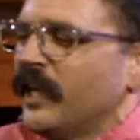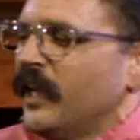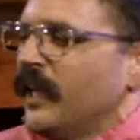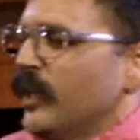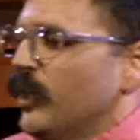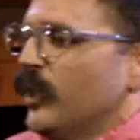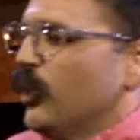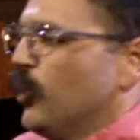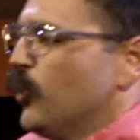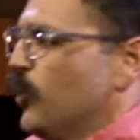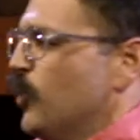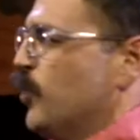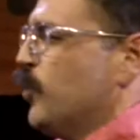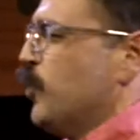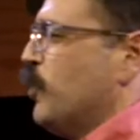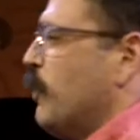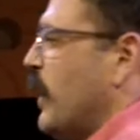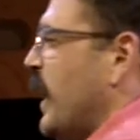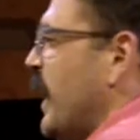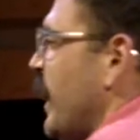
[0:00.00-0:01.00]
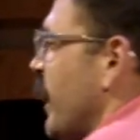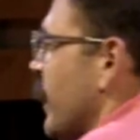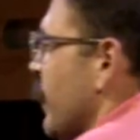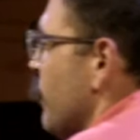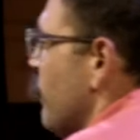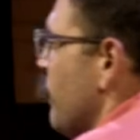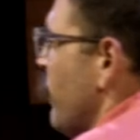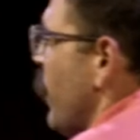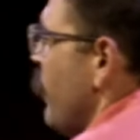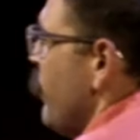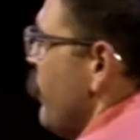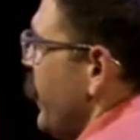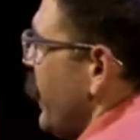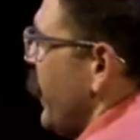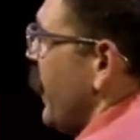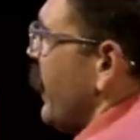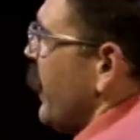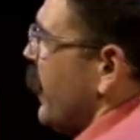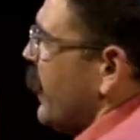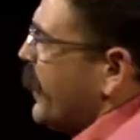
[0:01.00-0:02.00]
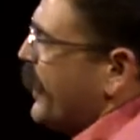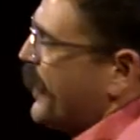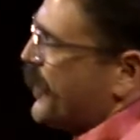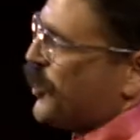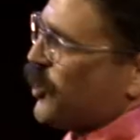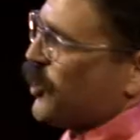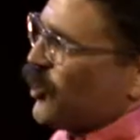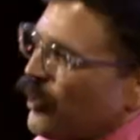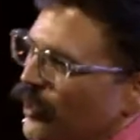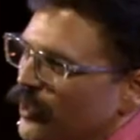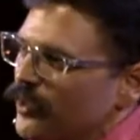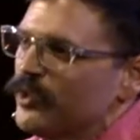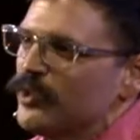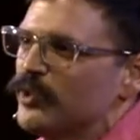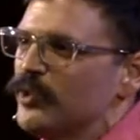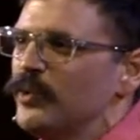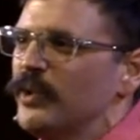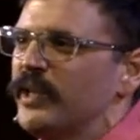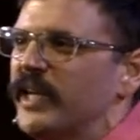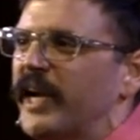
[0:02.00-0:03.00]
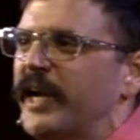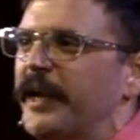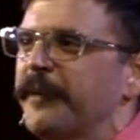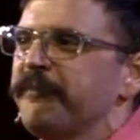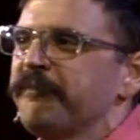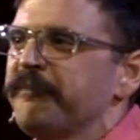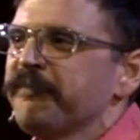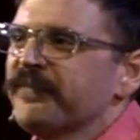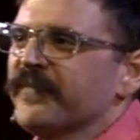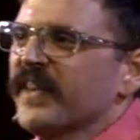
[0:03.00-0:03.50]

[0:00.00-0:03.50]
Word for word: oh man, maybe I shouldn't do that.